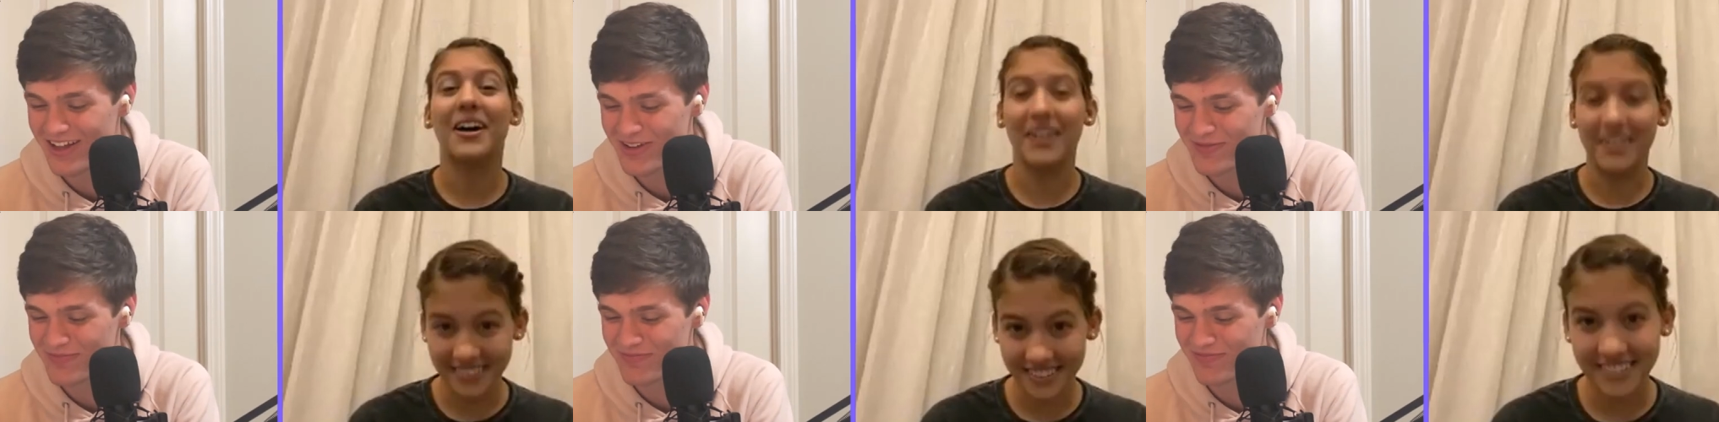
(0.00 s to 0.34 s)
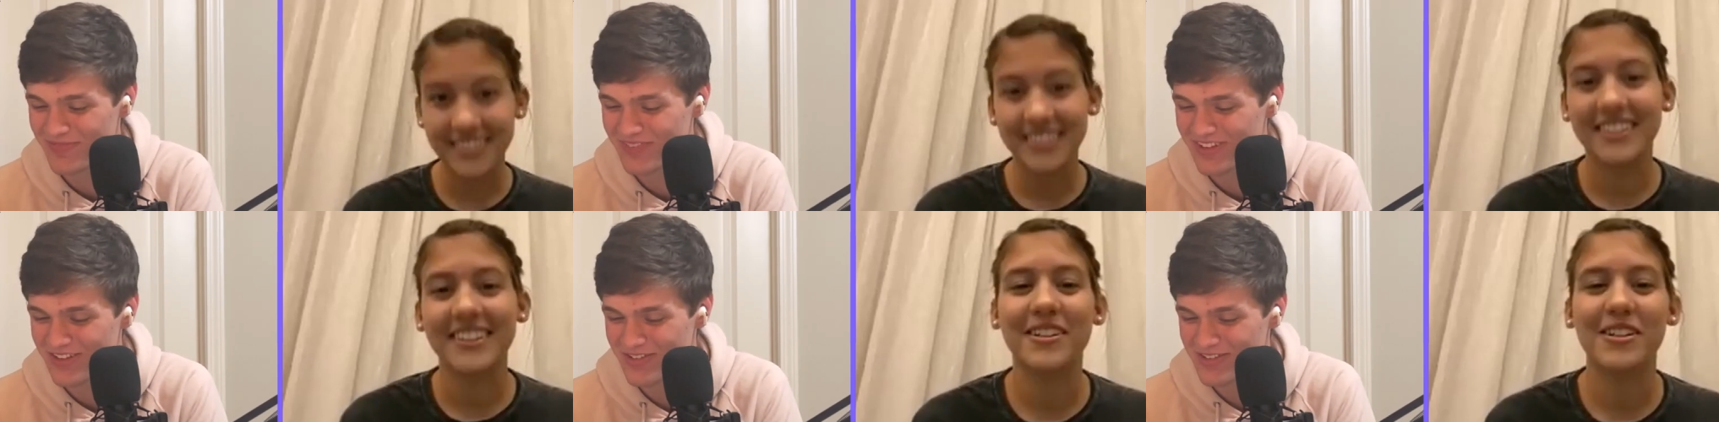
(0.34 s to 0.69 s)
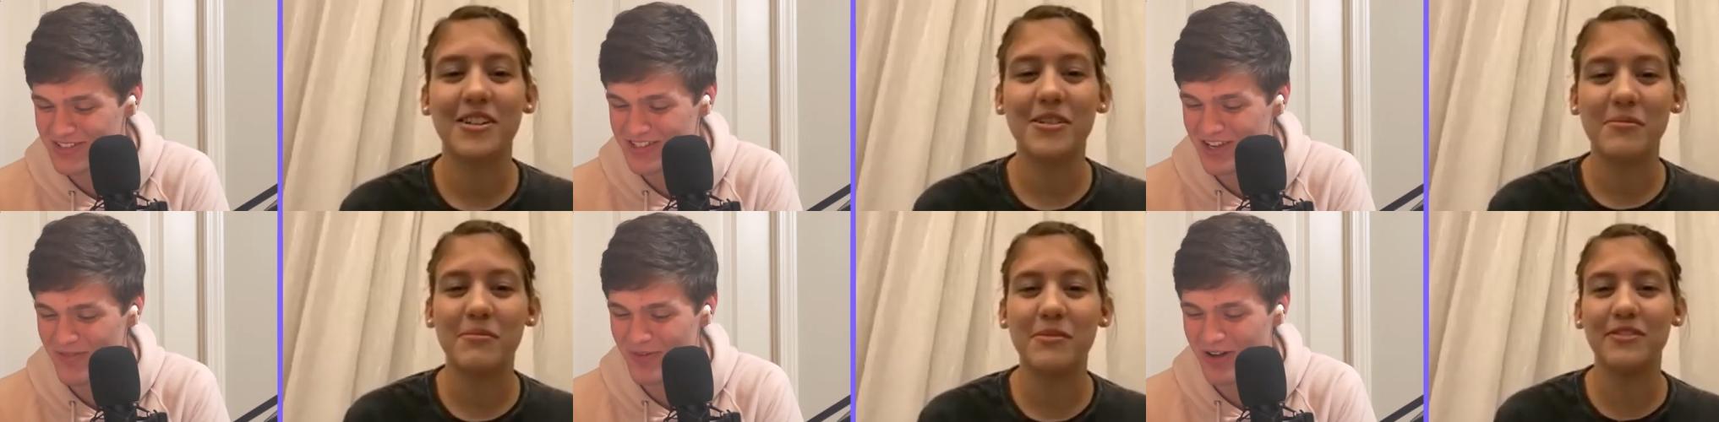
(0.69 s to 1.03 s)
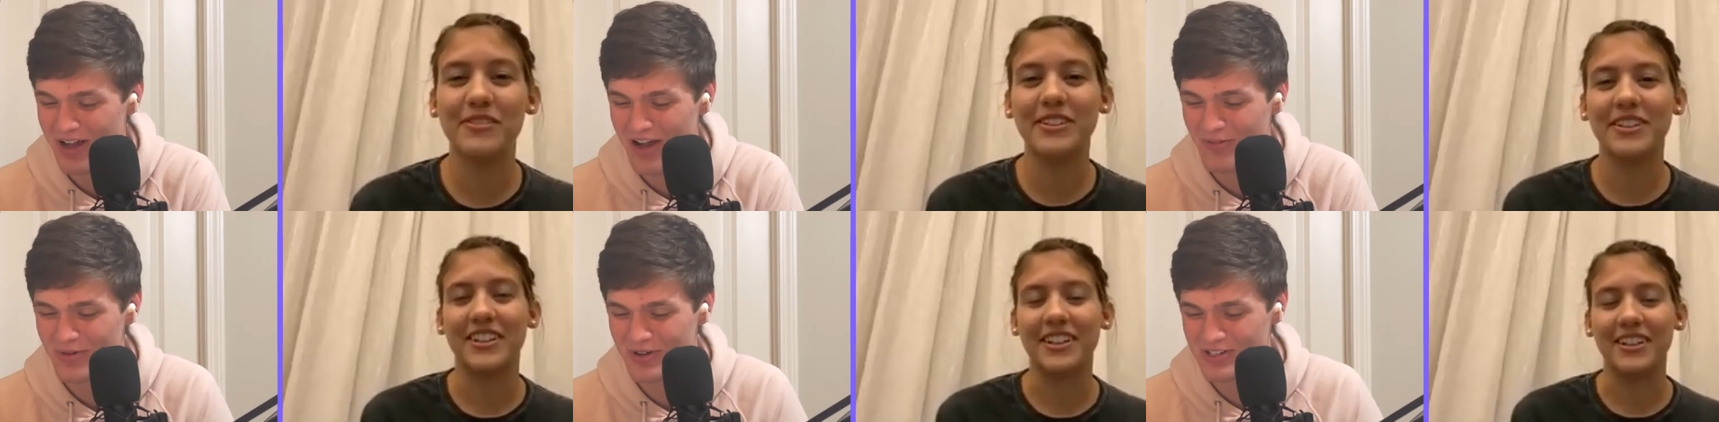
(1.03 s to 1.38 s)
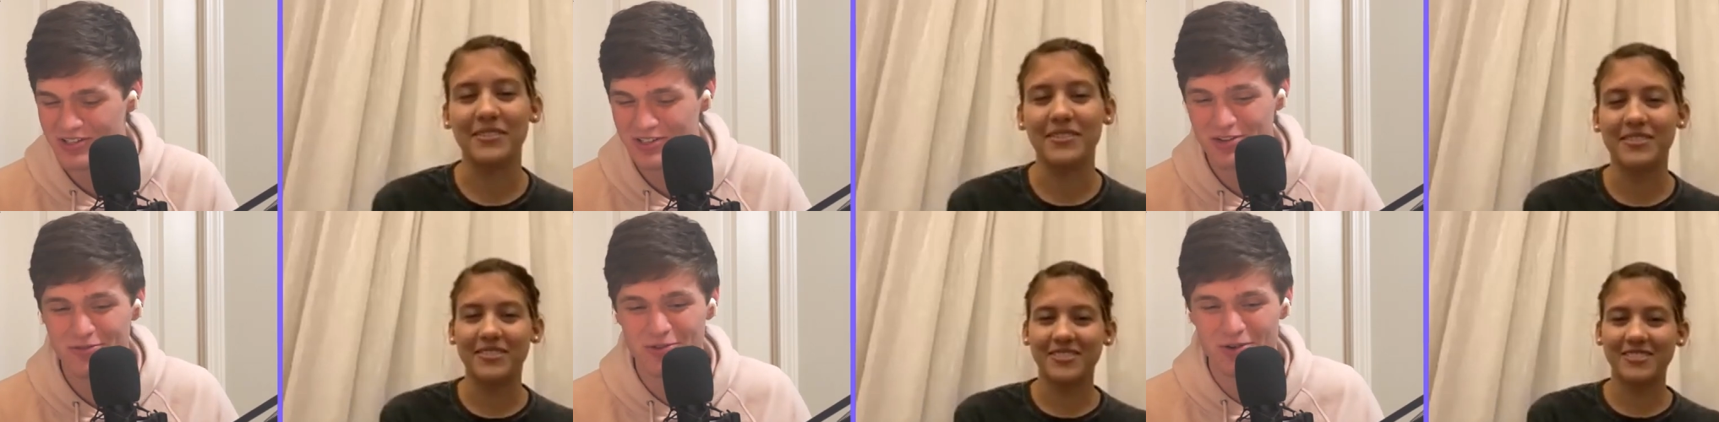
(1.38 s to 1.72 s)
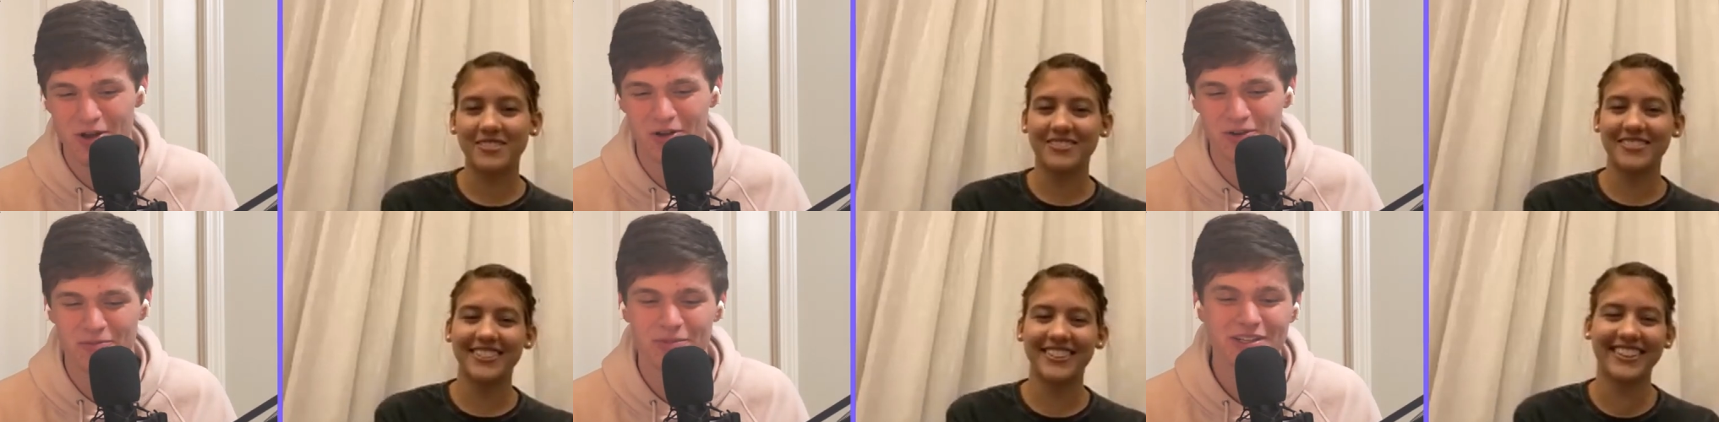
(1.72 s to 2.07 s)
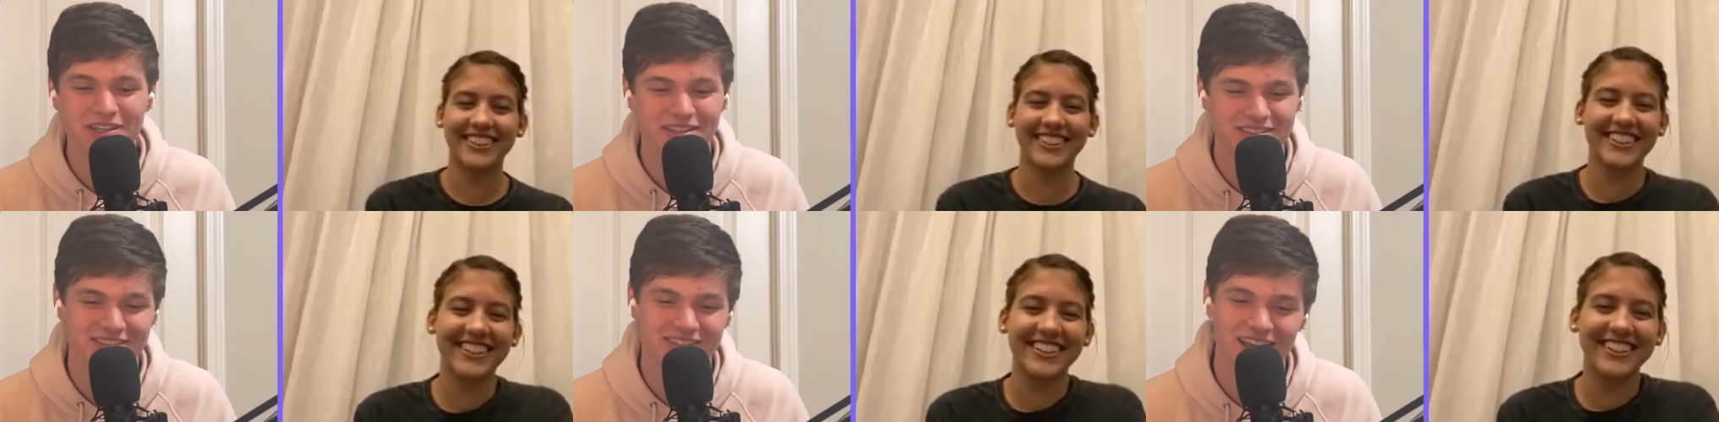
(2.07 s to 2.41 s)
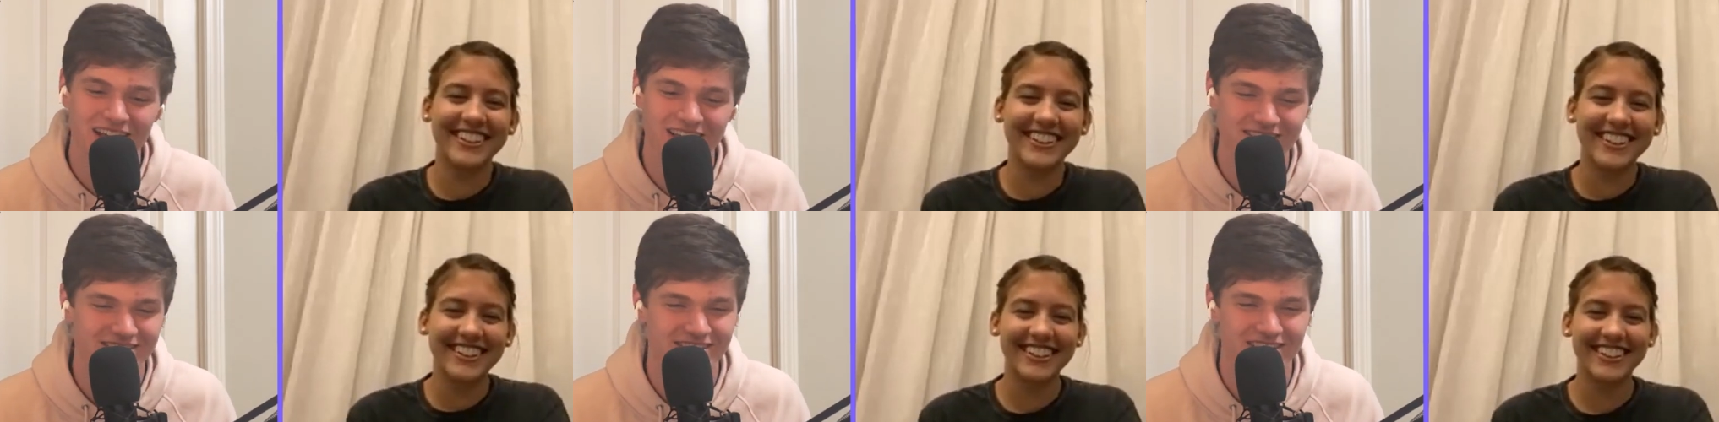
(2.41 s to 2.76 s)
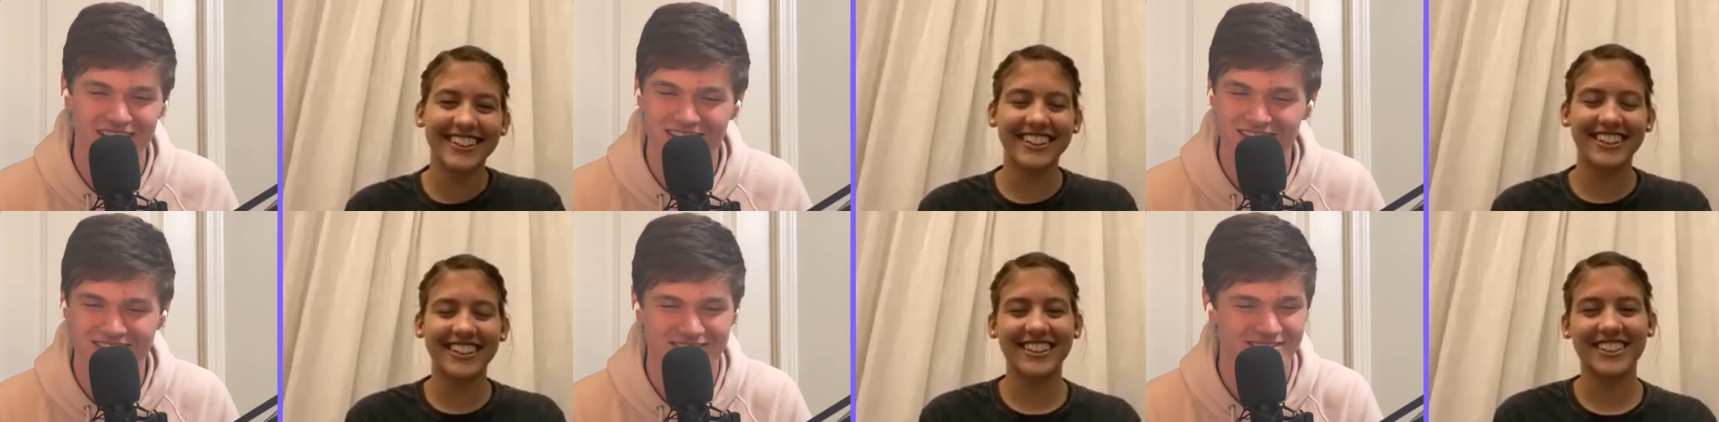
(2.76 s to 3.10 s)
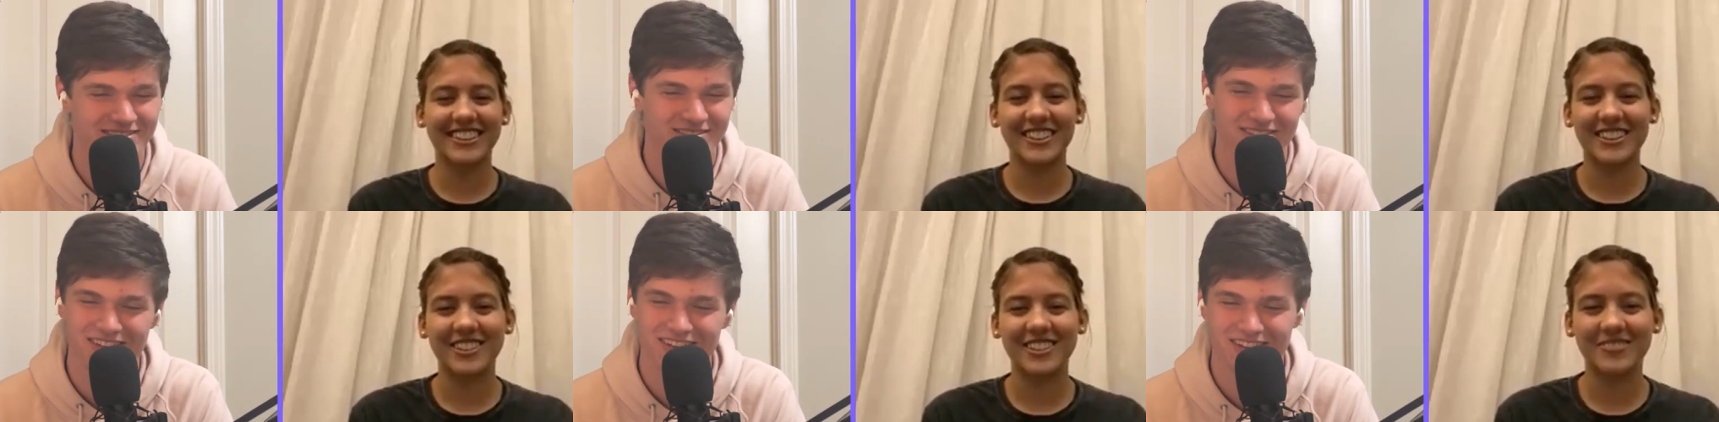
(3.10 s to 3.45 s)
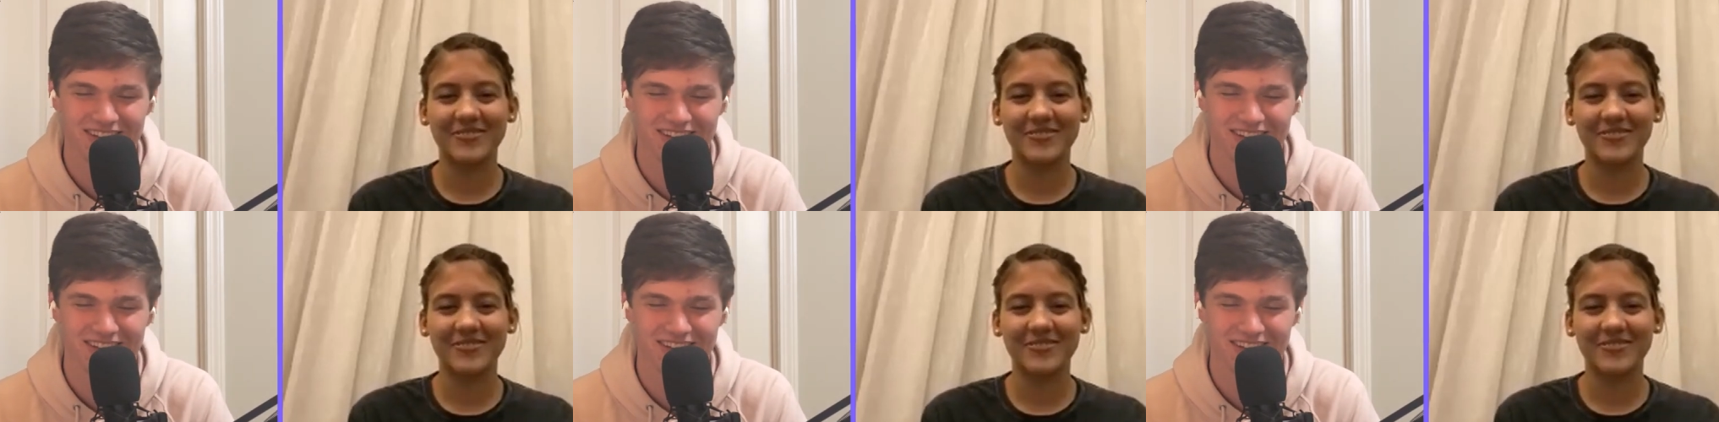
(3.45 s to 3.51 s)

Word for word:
Speaker 1: Um, you're just talking Moving about on. how much you've grown. Please, yes, that's